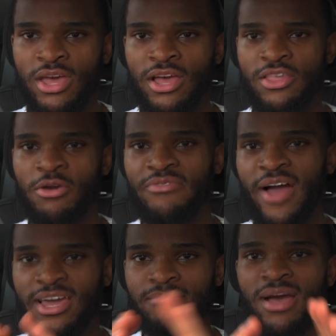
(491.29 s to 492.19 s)
And so if
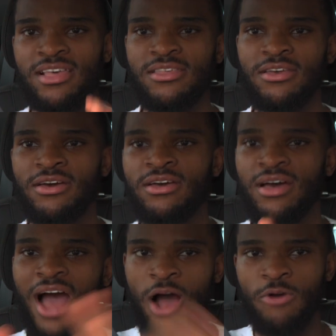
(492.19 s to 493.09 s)
I can master
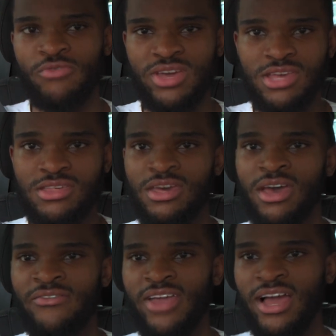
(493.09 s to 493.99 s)
outreach,
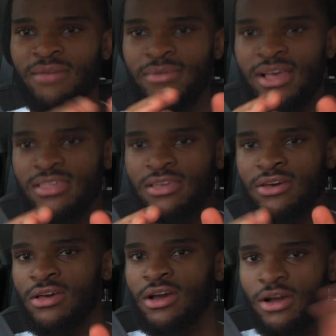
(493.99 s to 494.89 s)
and then I can
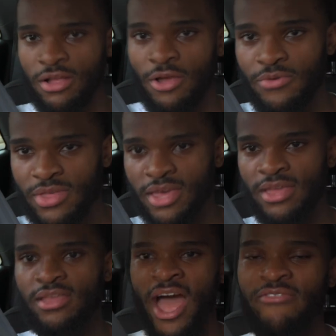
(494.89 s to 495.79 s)
master
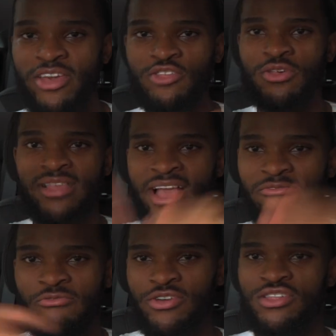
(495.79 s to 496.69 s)
closing, and then just
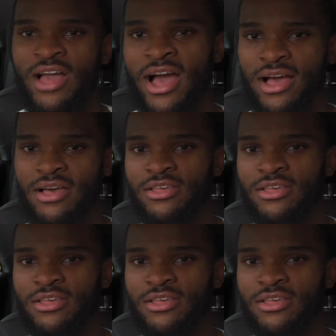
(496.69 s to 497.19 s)
leverage that.